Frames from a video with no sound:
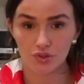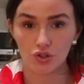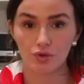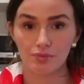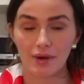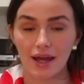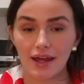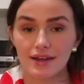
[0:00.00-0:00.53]
you're
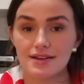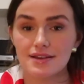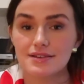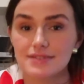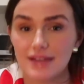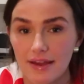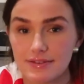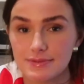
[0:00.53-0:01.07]
my
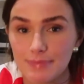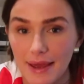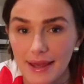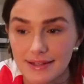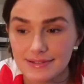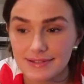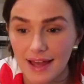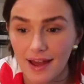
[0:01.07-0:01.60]
safe
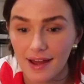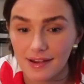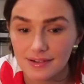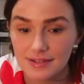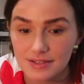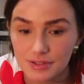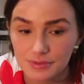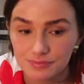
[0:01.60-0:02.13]
space,
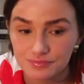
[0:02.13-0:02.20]
and